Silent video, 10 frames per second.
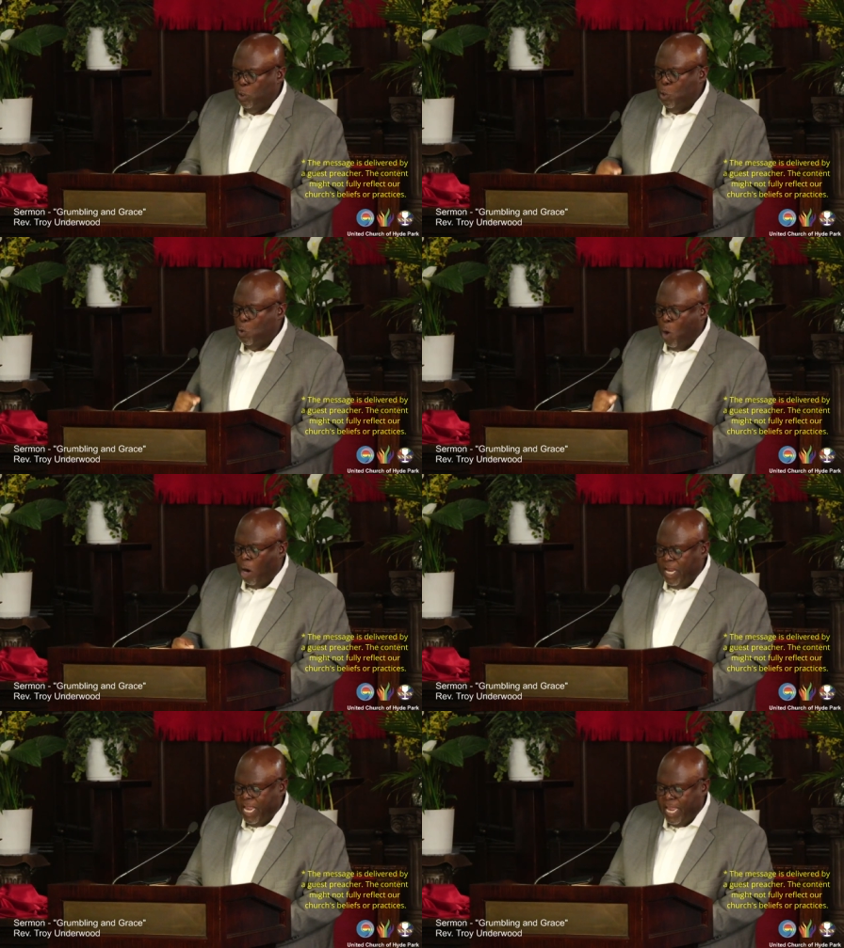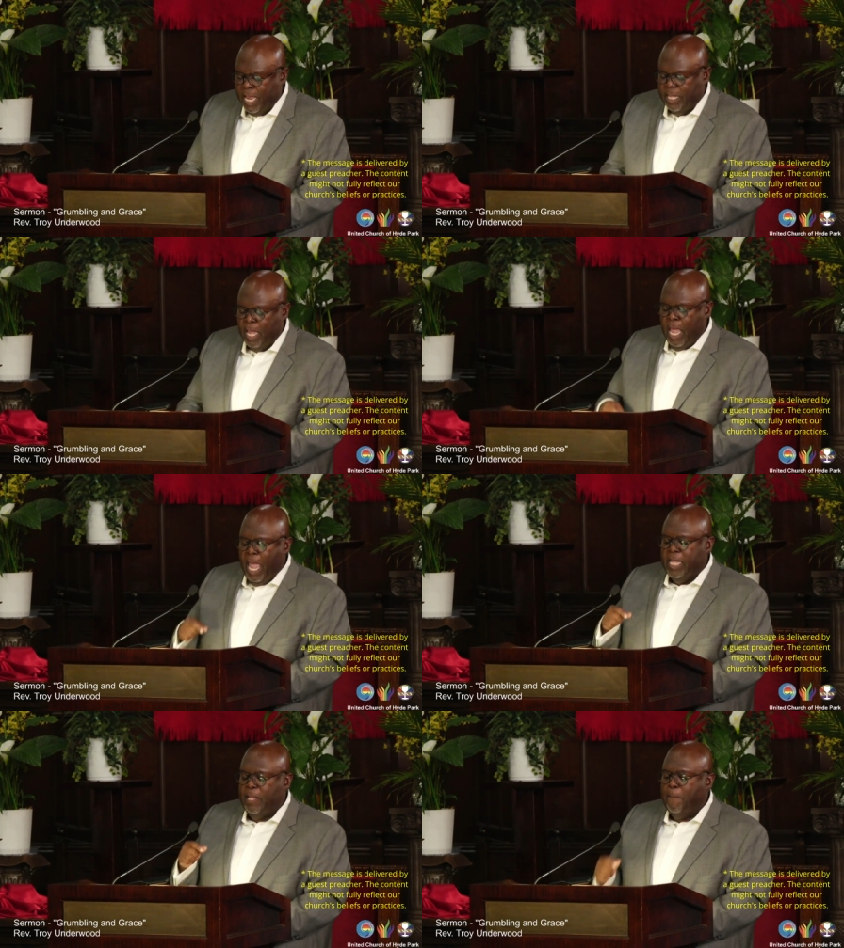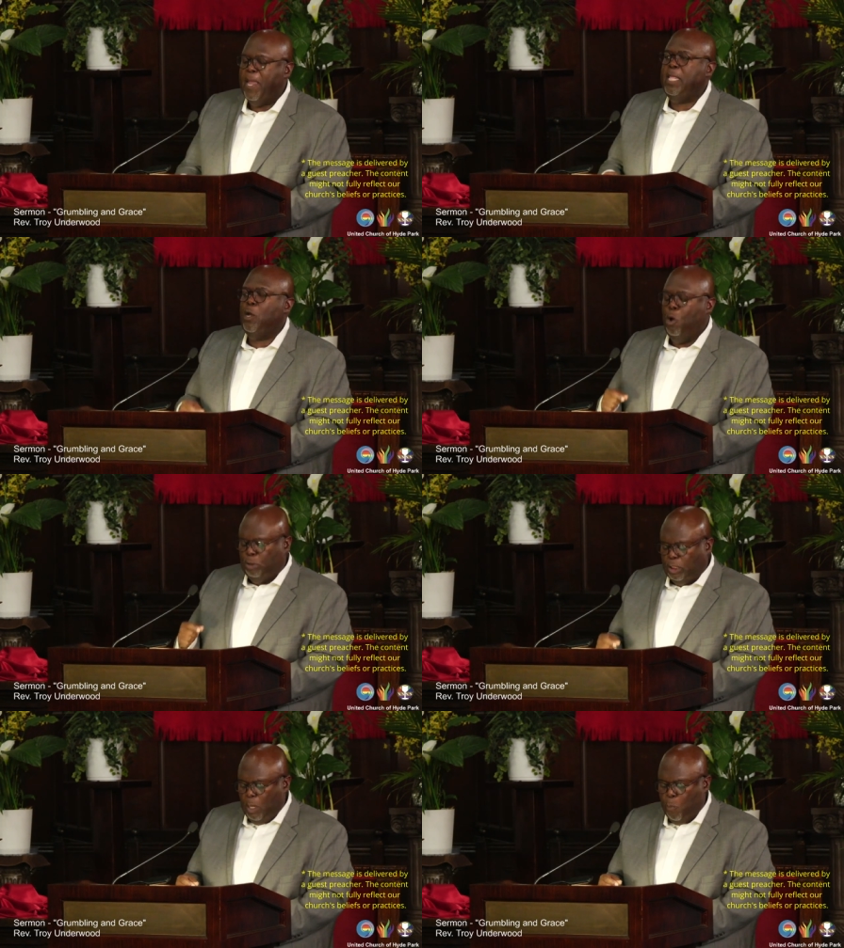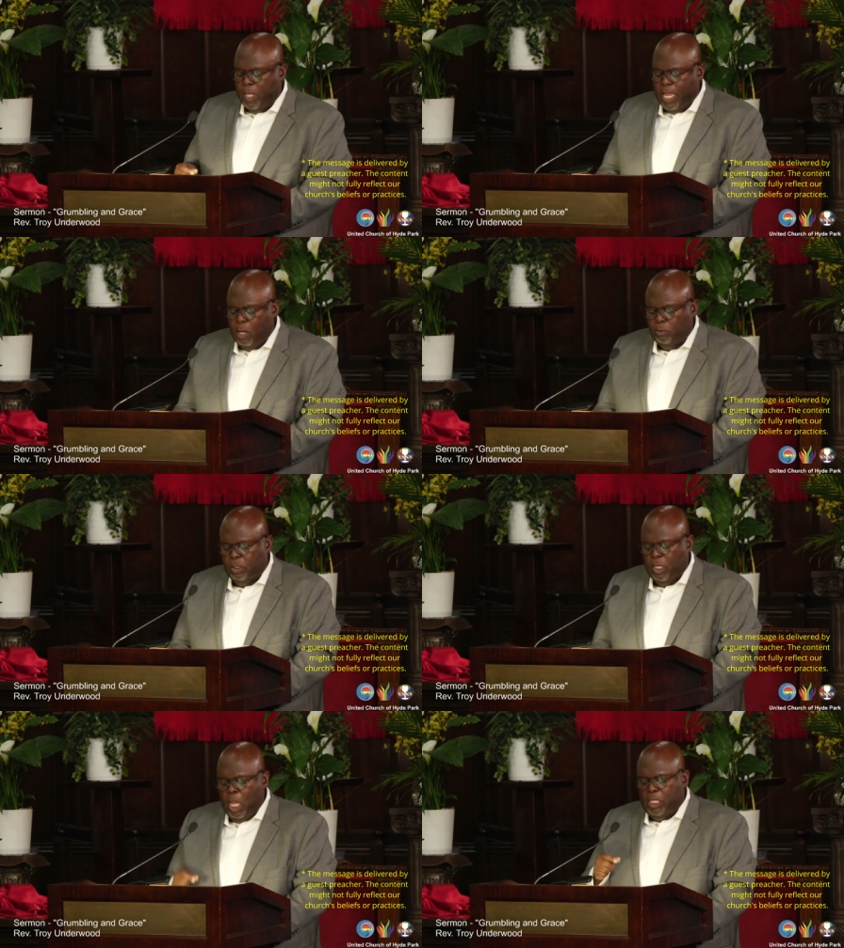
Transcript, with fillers: you are in and depending on someone else